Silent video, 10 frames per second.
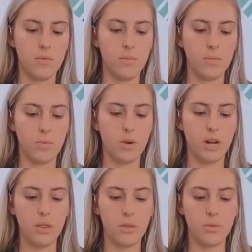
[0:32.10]
run it
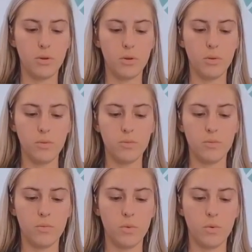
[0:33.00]
through
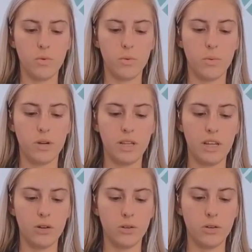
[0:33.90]
one of the
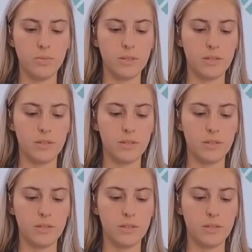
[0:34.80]
ear loops,